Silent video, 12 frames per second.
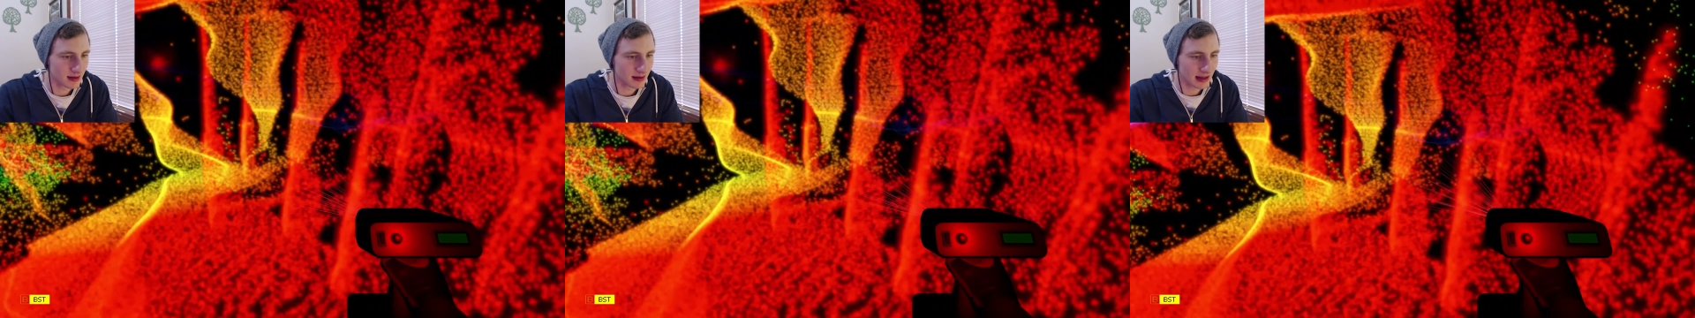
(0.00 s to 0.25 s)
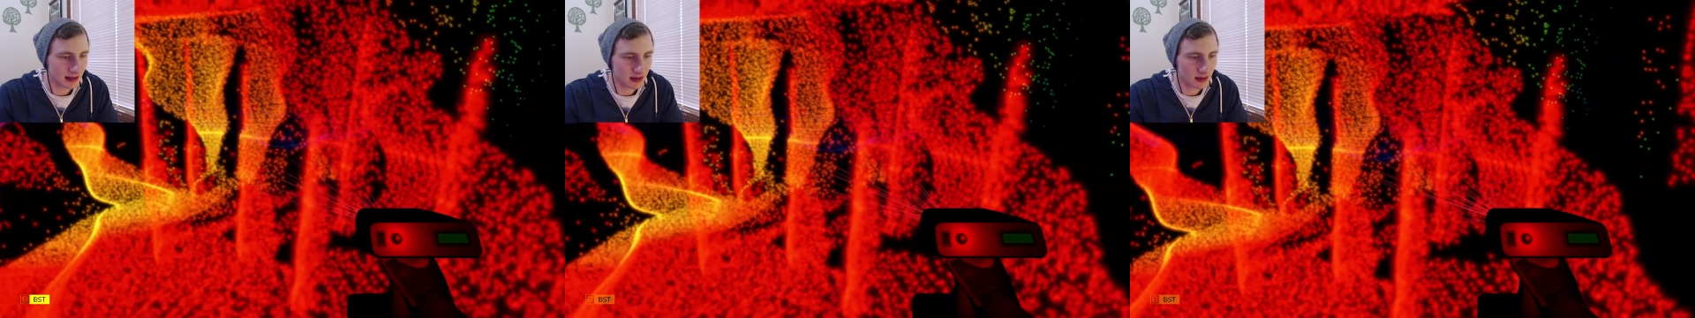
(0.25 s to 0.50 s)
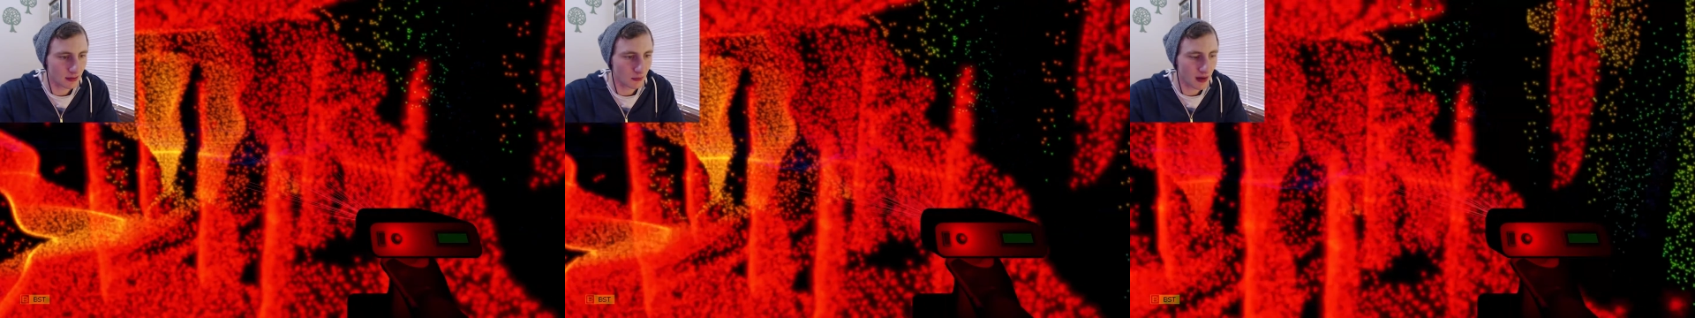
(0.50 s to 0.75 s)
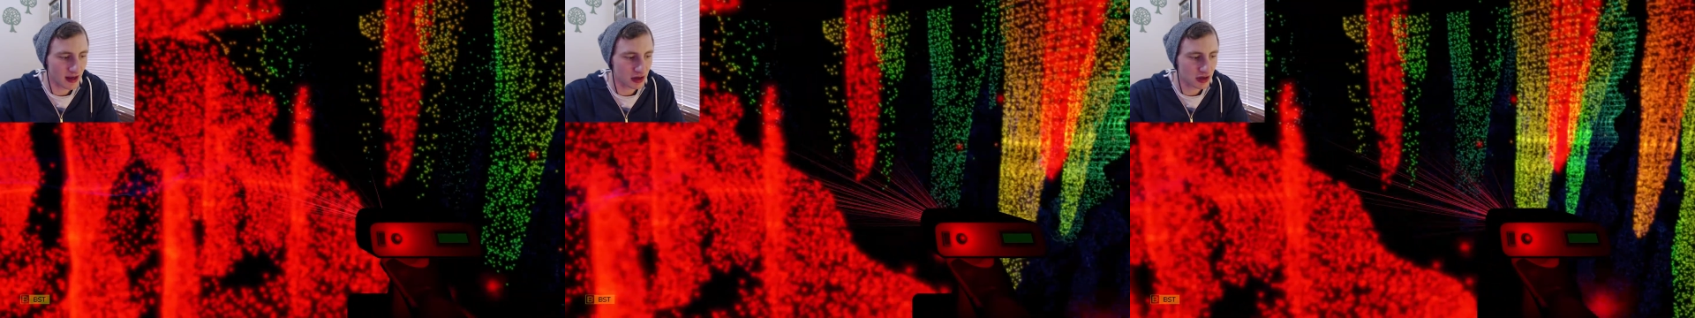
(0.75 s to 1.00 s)
Like,
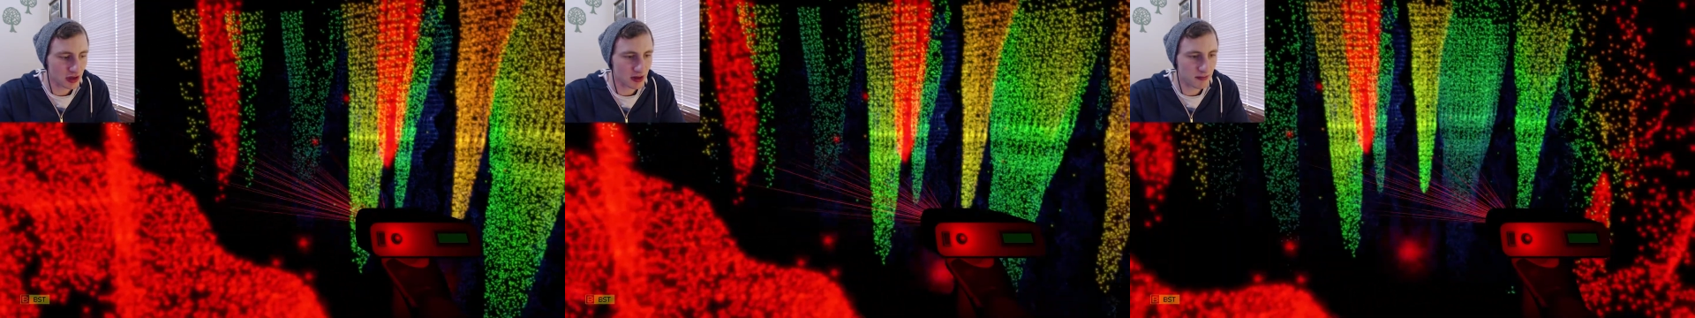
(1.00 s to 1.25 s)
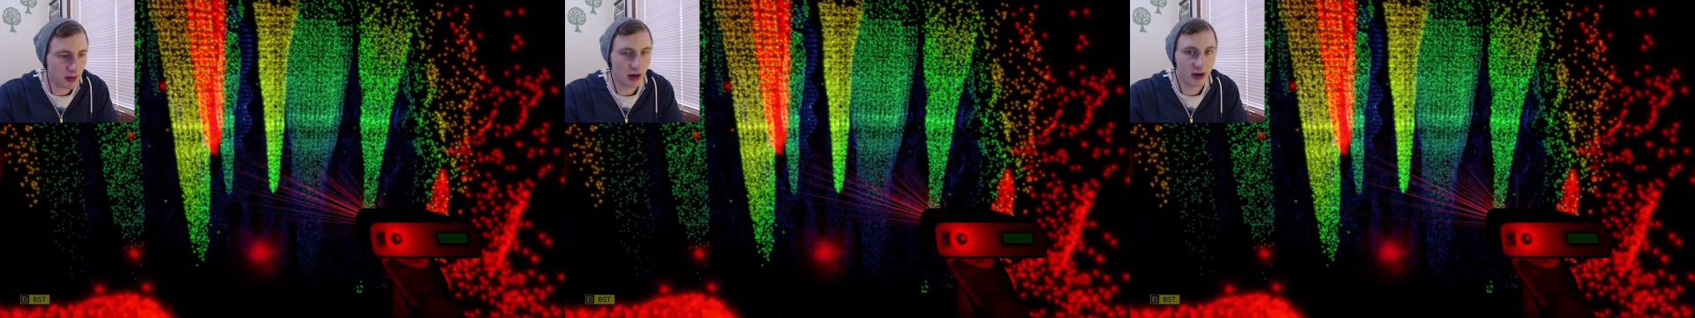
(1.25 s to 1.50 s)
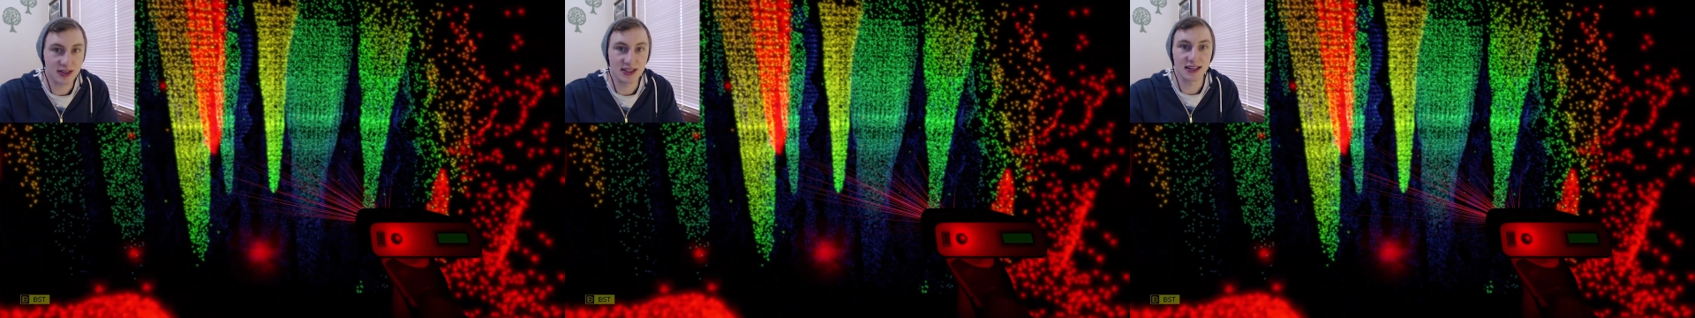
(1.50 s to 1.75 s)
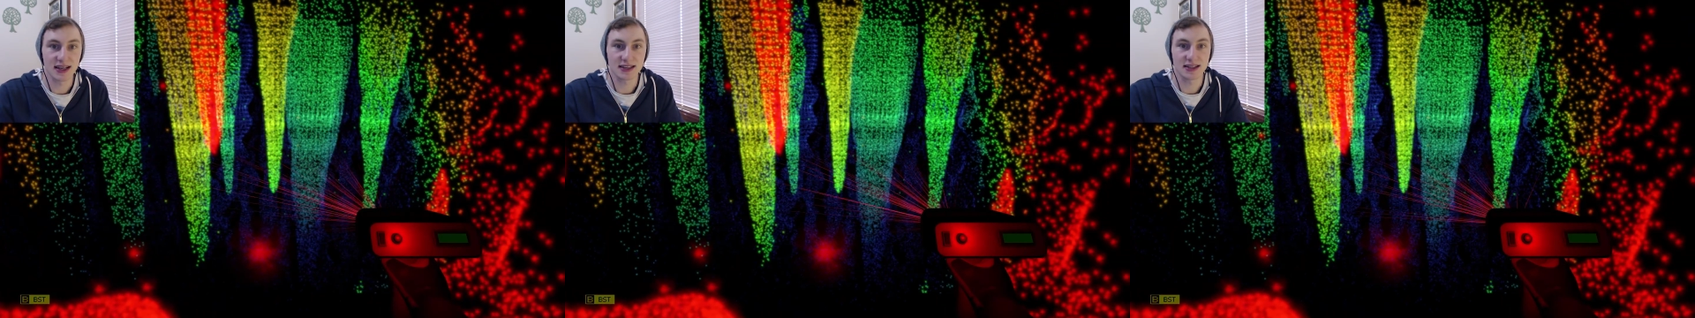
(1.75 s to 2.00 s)
when you do the burst,
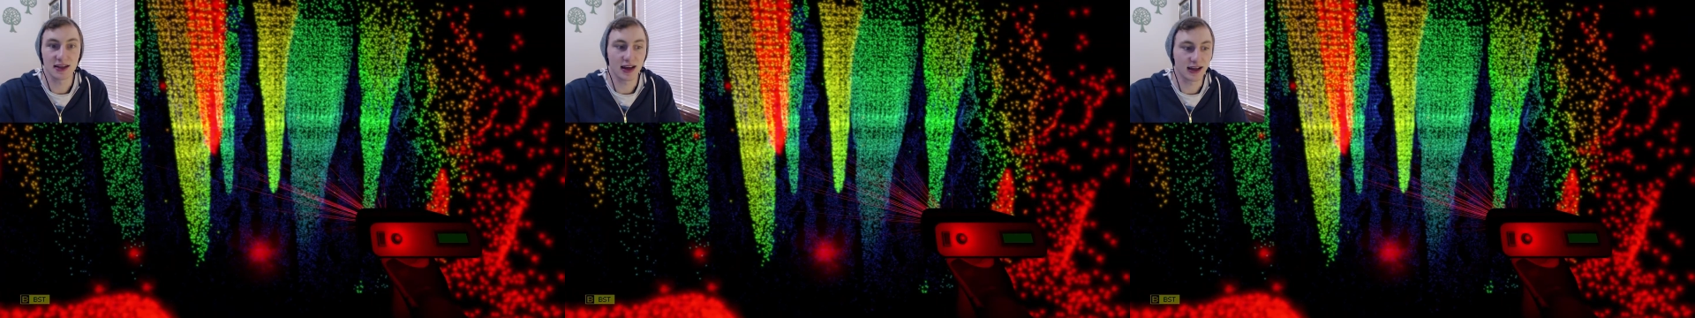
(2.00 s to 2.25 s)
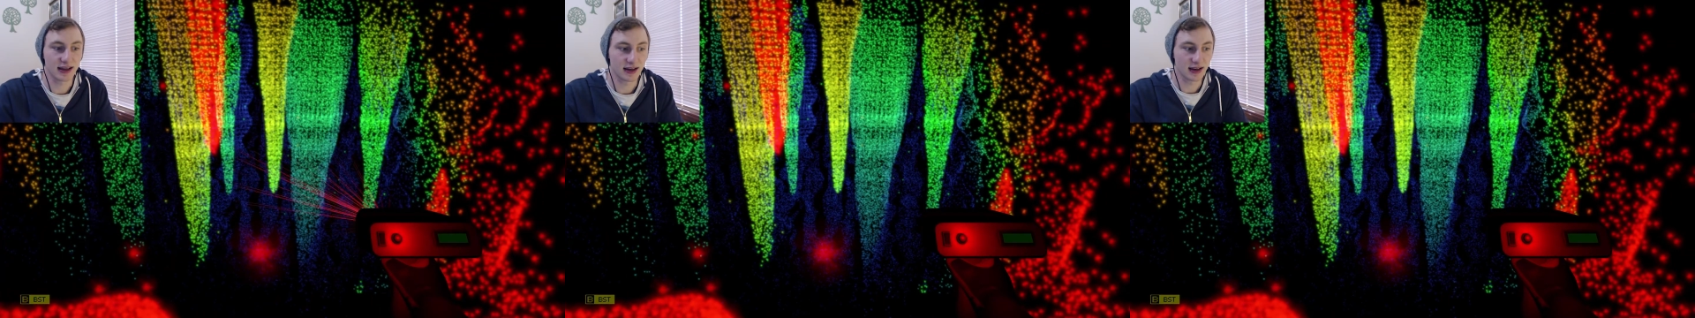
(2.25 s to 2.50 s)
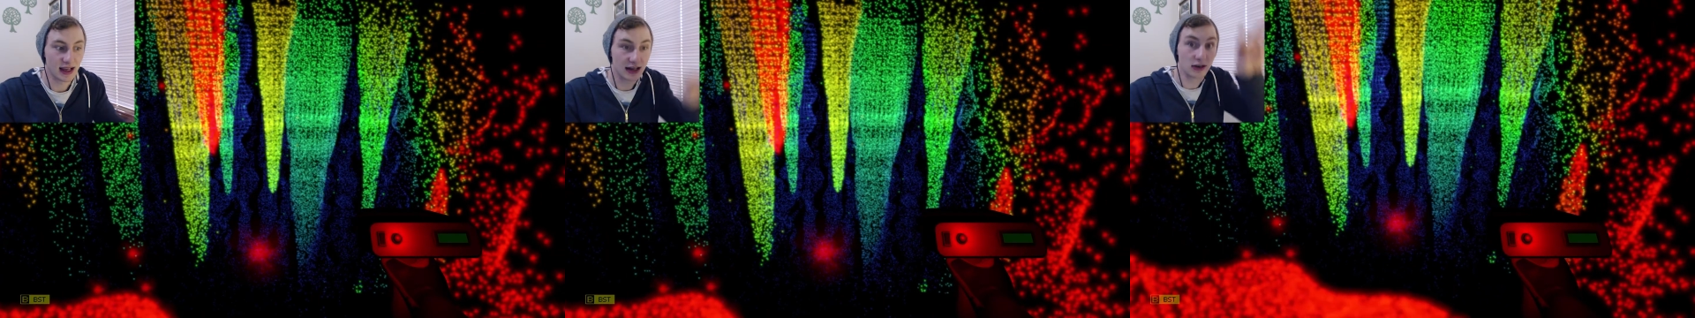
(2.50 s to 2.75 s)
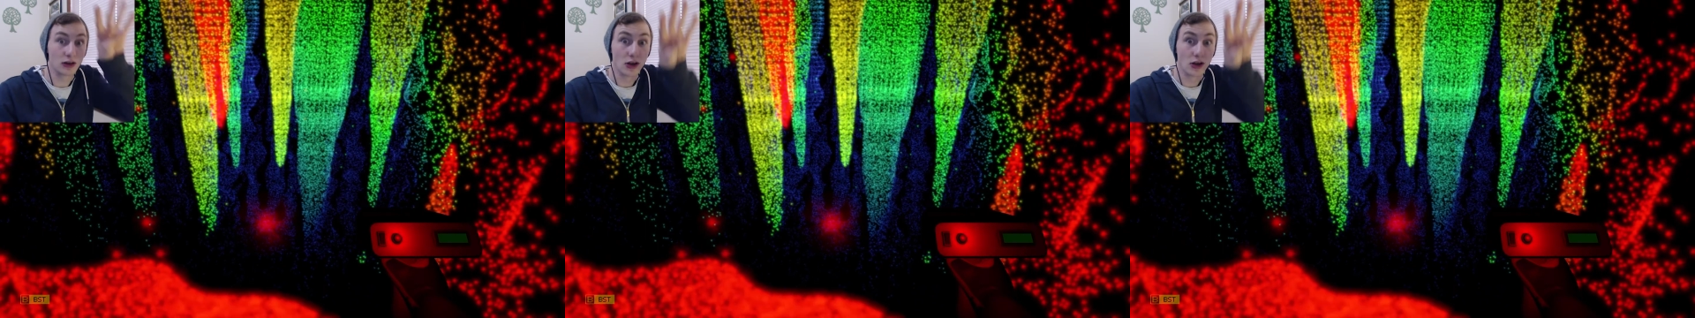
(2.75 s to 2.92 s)
it does it, like, in